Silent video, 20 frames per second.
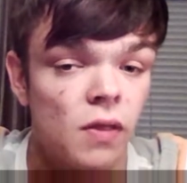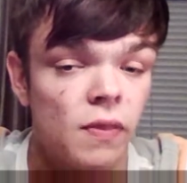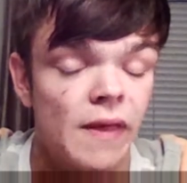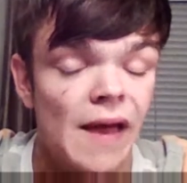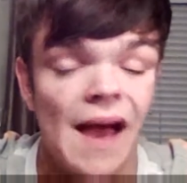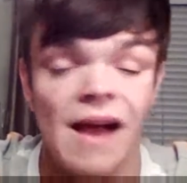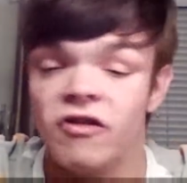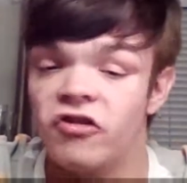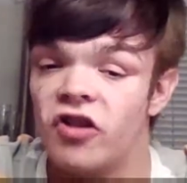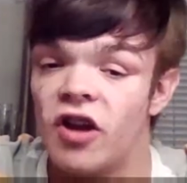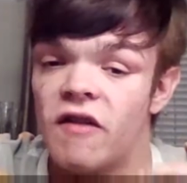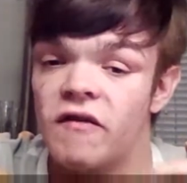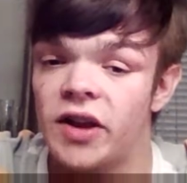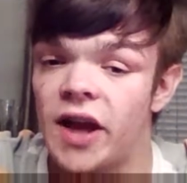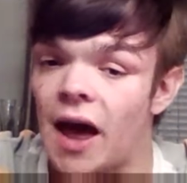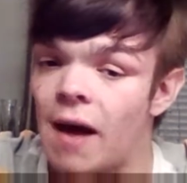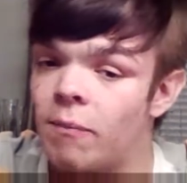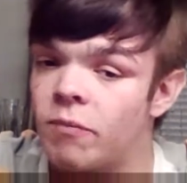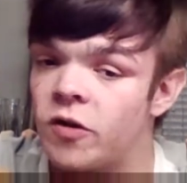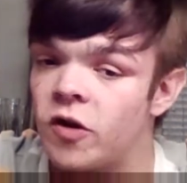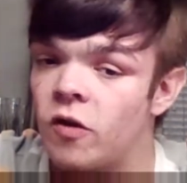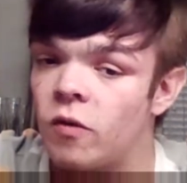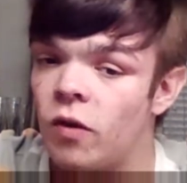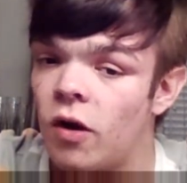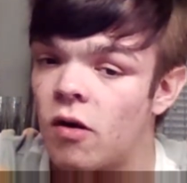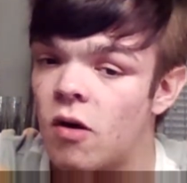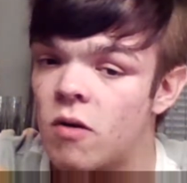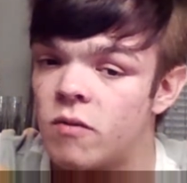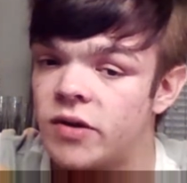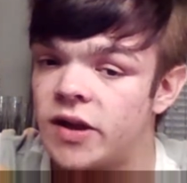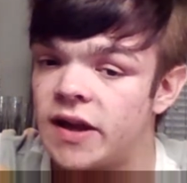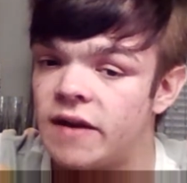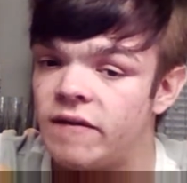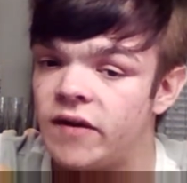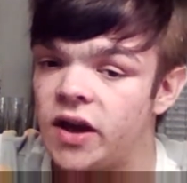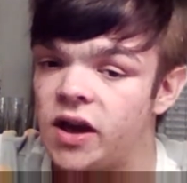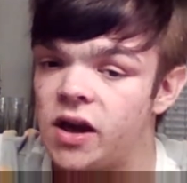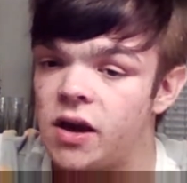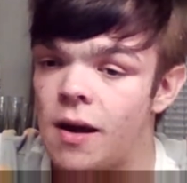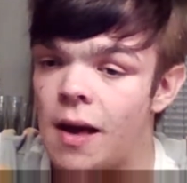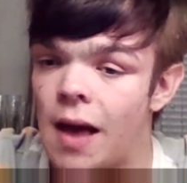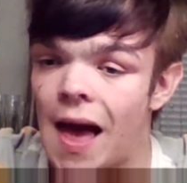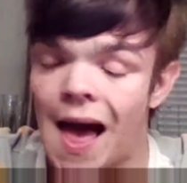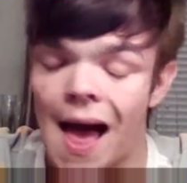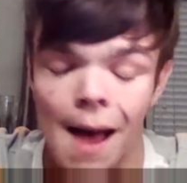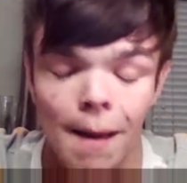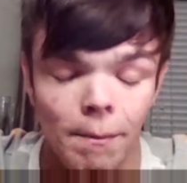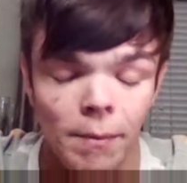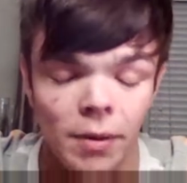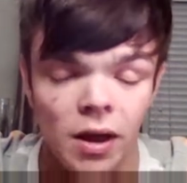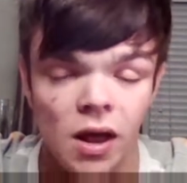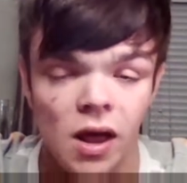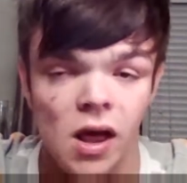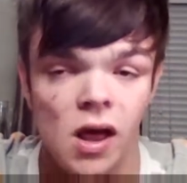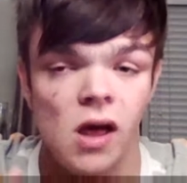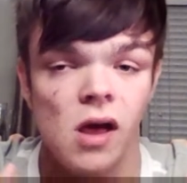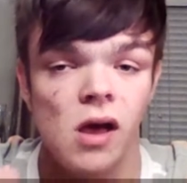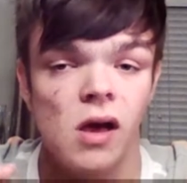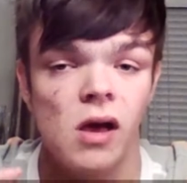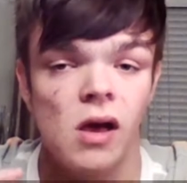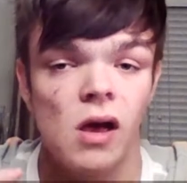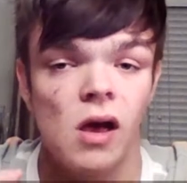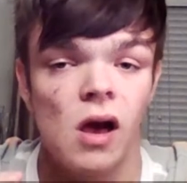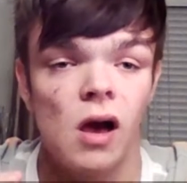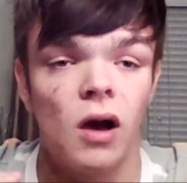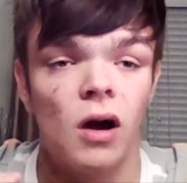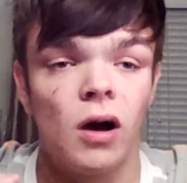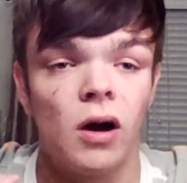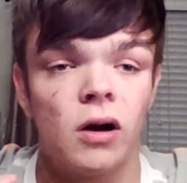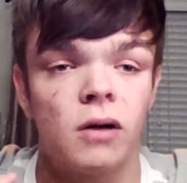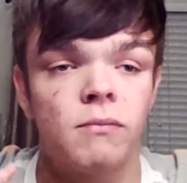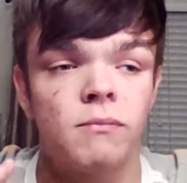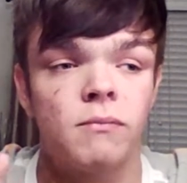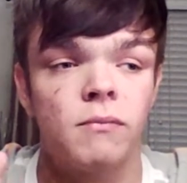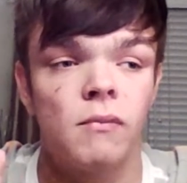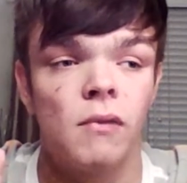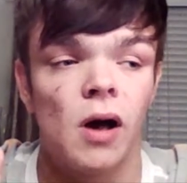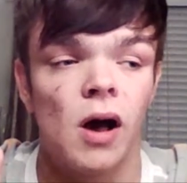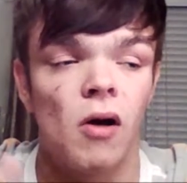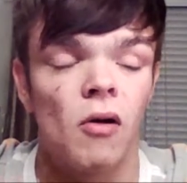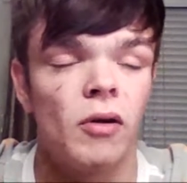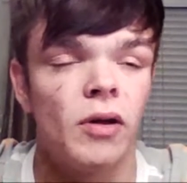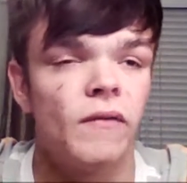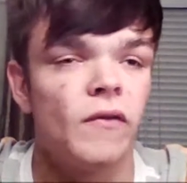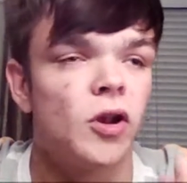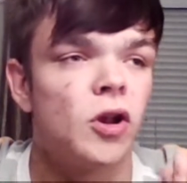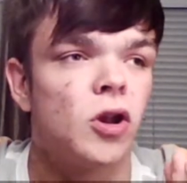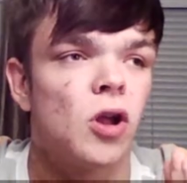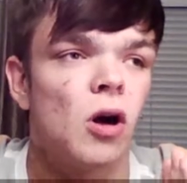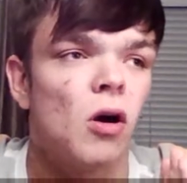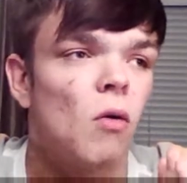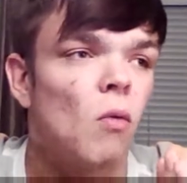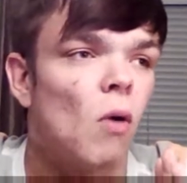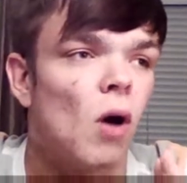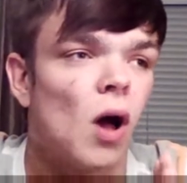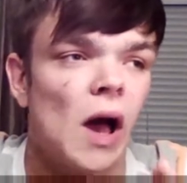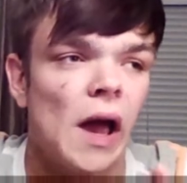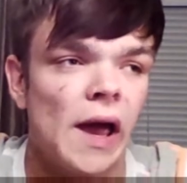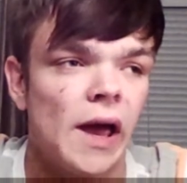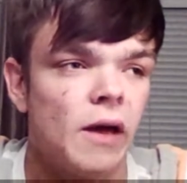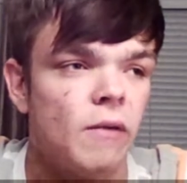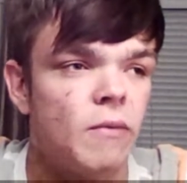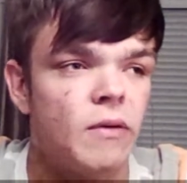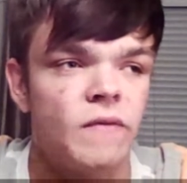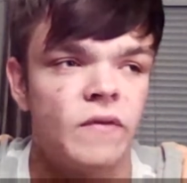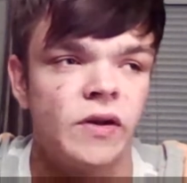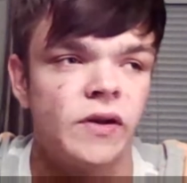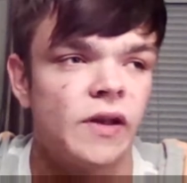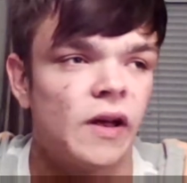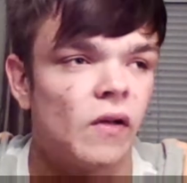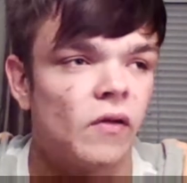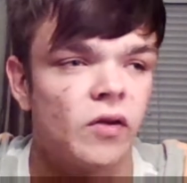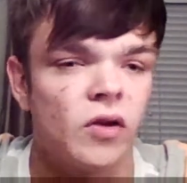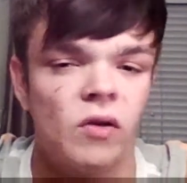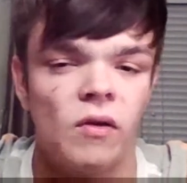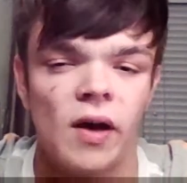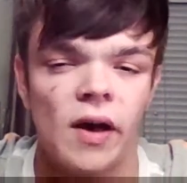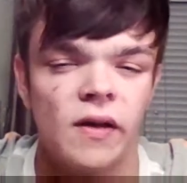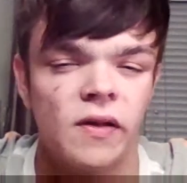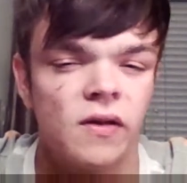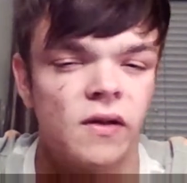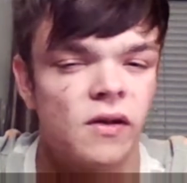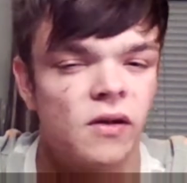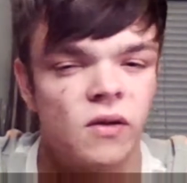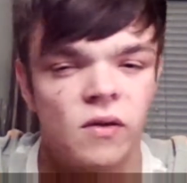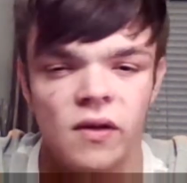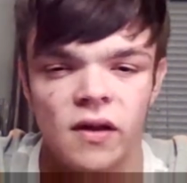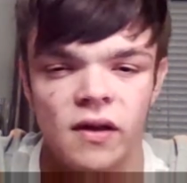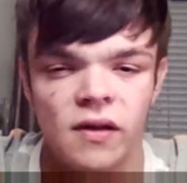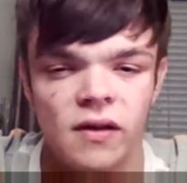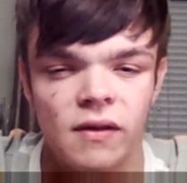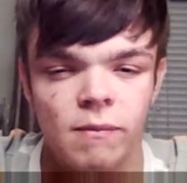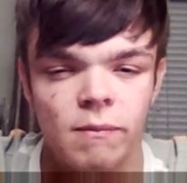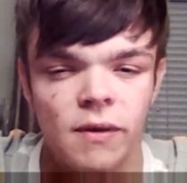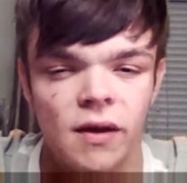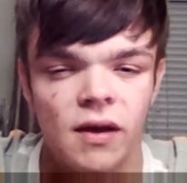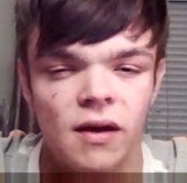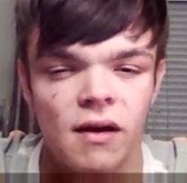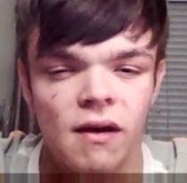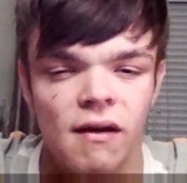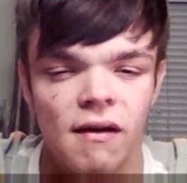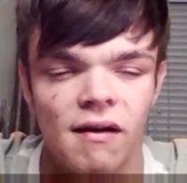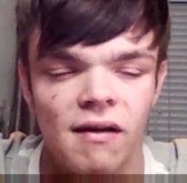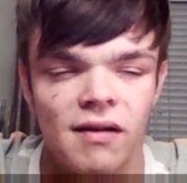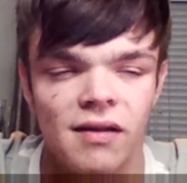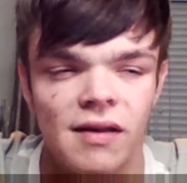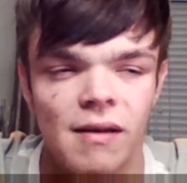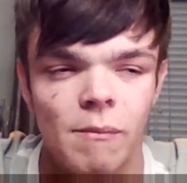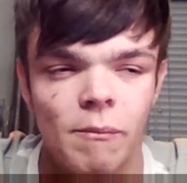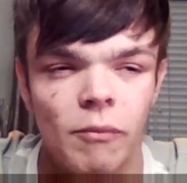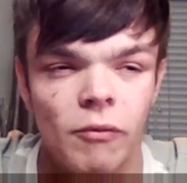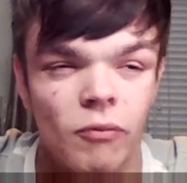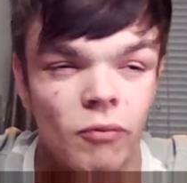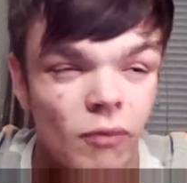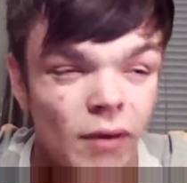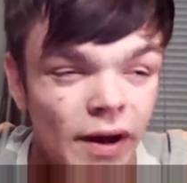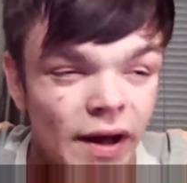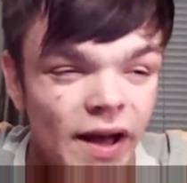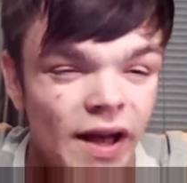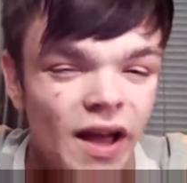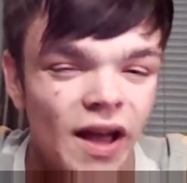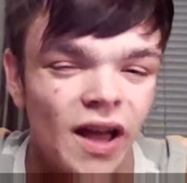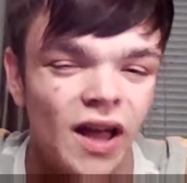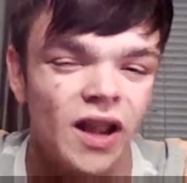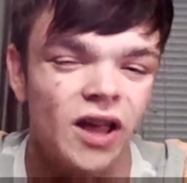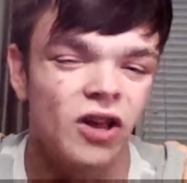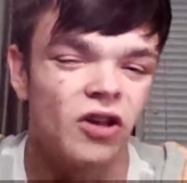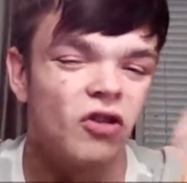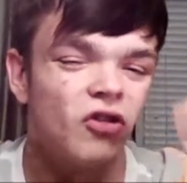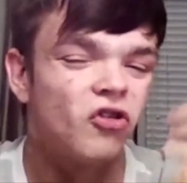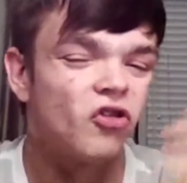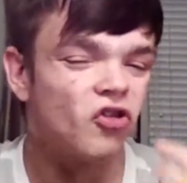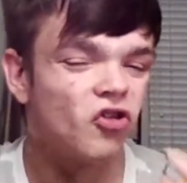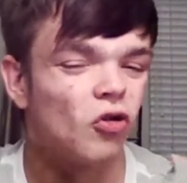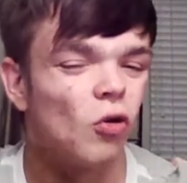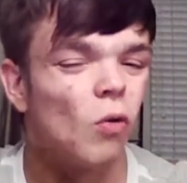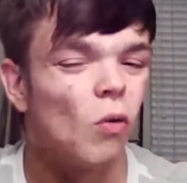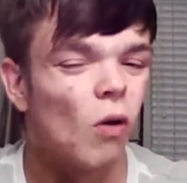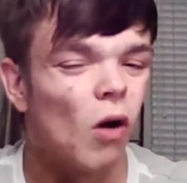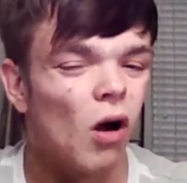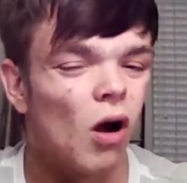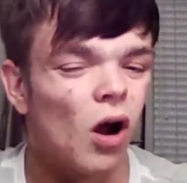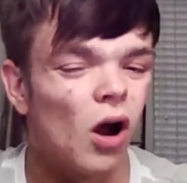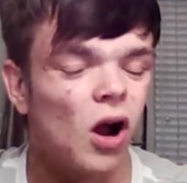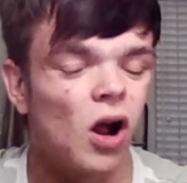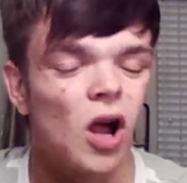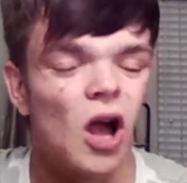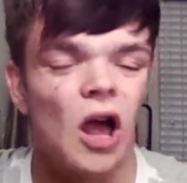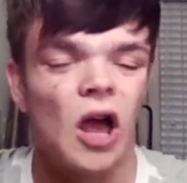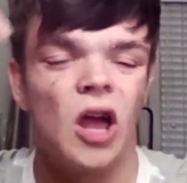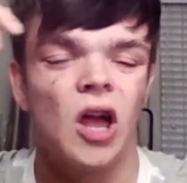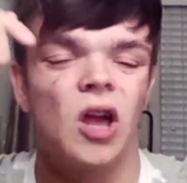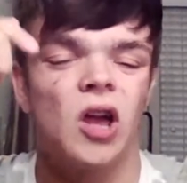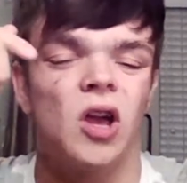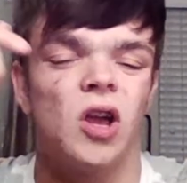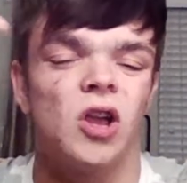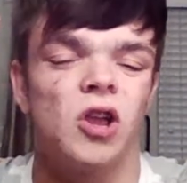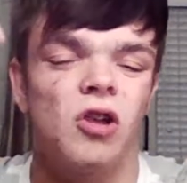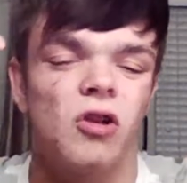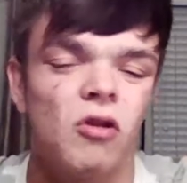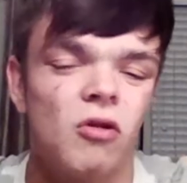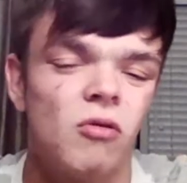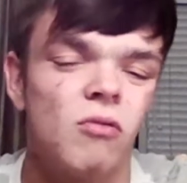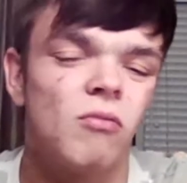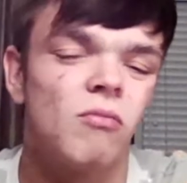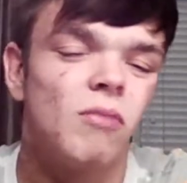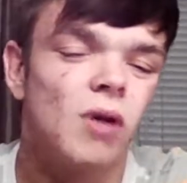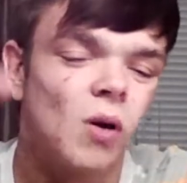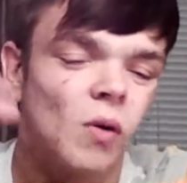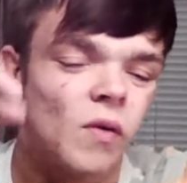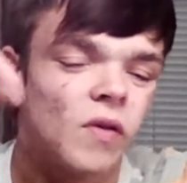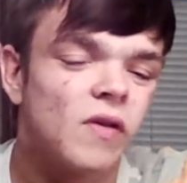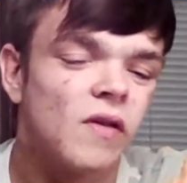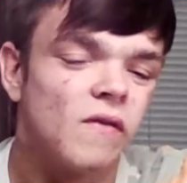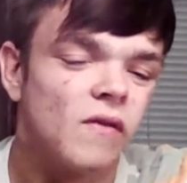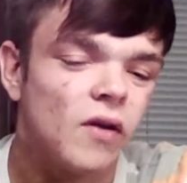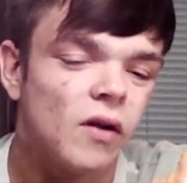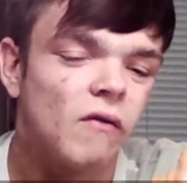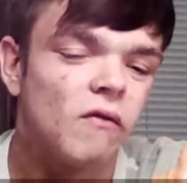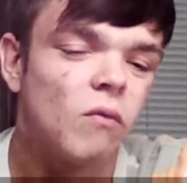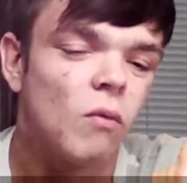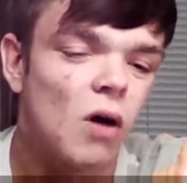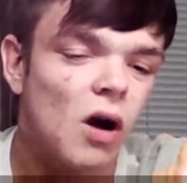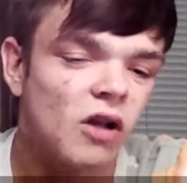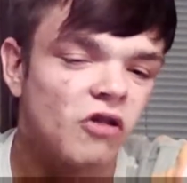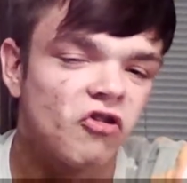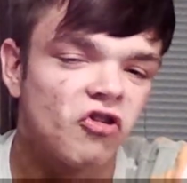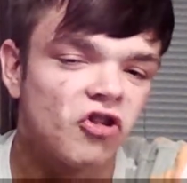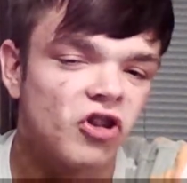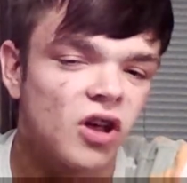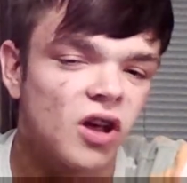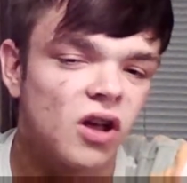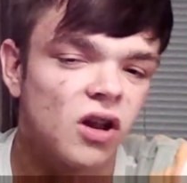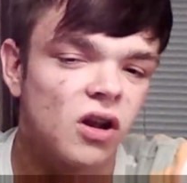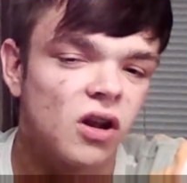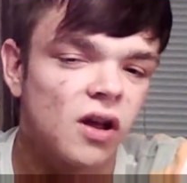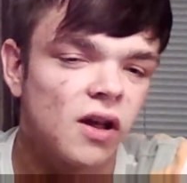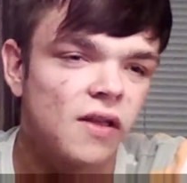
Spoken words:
They actually have an app too, Logo TV app. I don't even know why I'm even telling you guys to do this, because I'm pretty sure most of you have watched it.